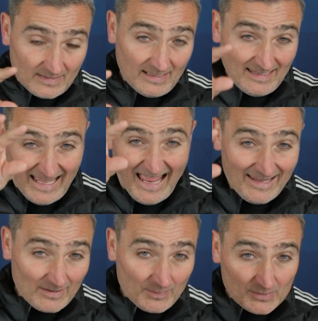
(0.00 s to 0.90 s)
in the
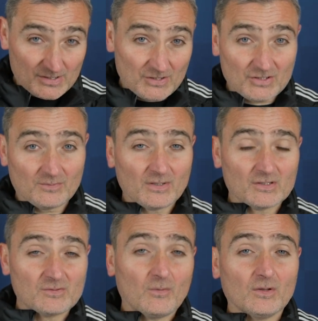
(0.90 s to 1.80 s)
higher position
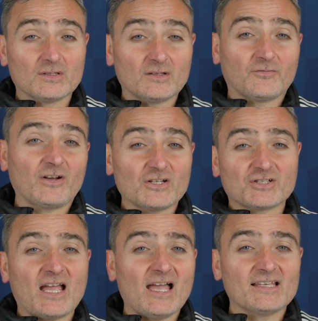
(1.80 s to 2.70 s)
because we wanted
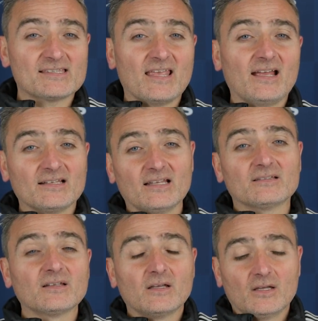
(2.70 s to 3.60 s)
fresh guys there that